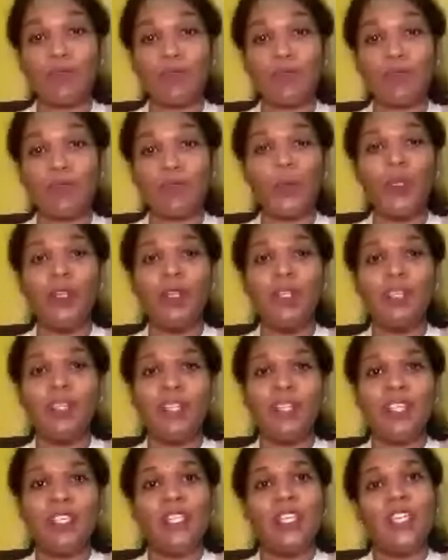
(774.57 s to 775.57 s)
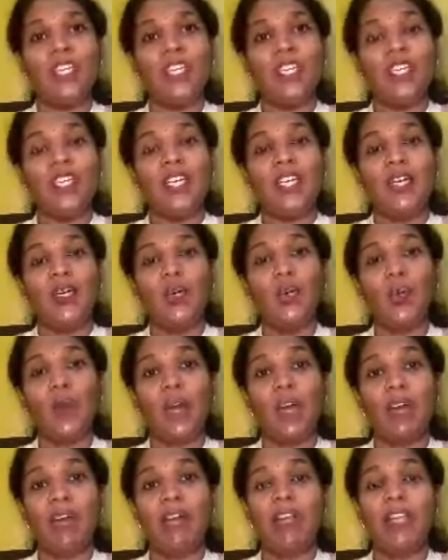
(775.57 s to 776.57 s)
who are here with us
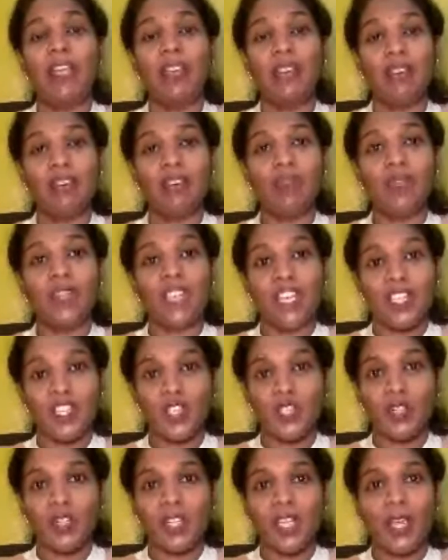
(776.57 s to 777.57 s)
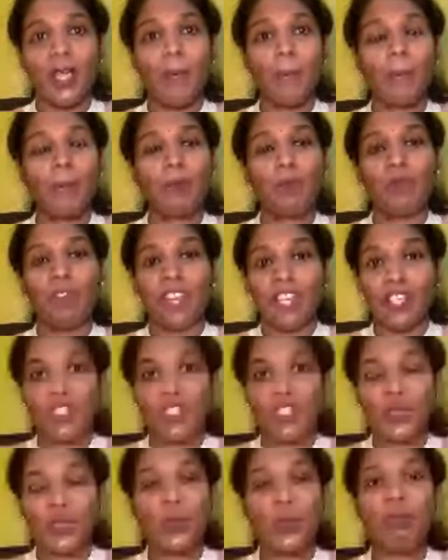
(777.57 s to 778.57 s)
today. Very soon we will be
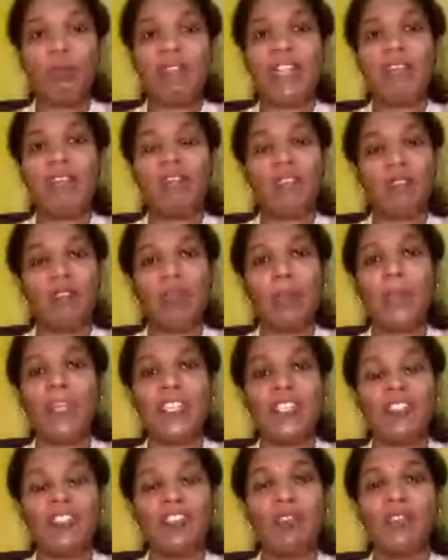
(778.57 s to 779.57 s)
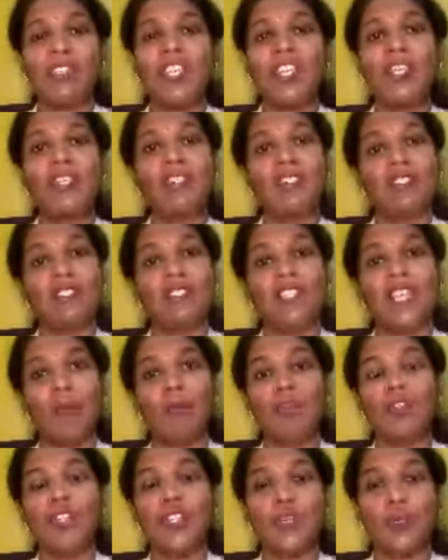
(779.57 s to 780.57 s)
introducing them to you.
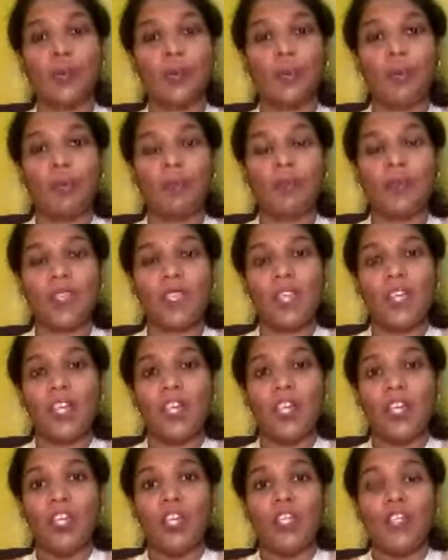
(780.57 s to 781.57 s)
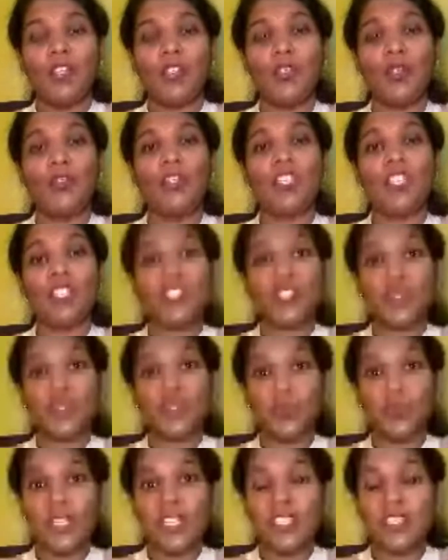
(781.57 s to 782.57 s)
So dear students, once again a warm
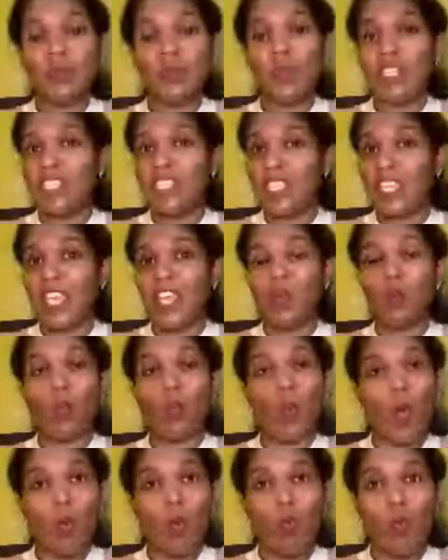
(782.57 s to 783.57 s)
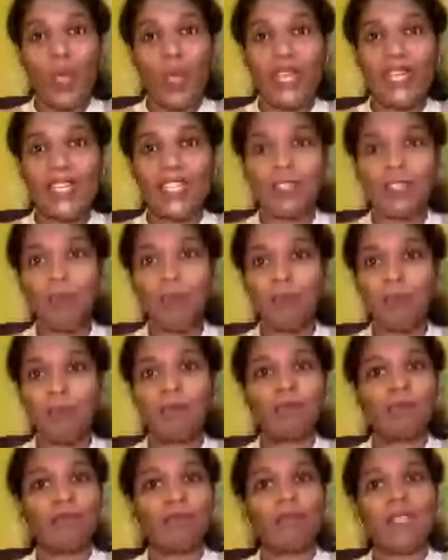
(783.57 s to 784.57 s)
welcome. Let me introduce to you
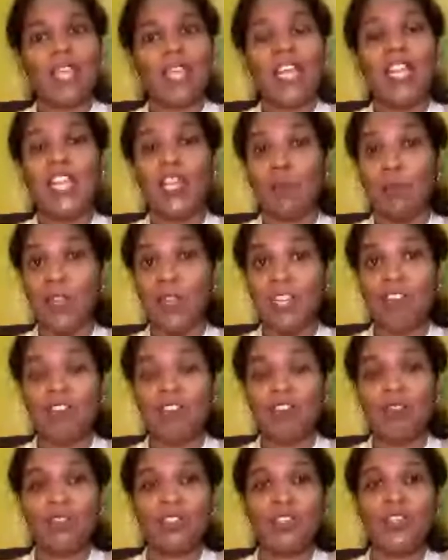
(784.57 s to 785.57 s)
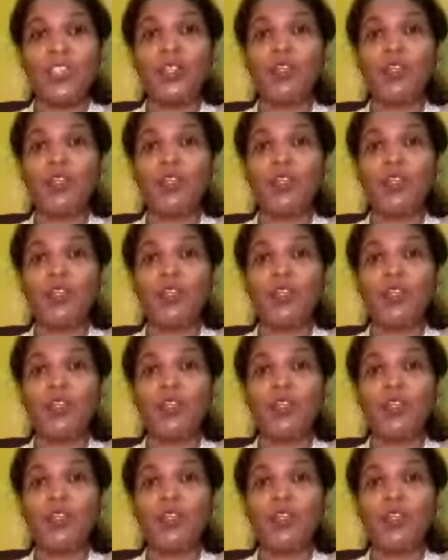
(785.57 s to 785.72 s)
Shweta Pandey, Pushpa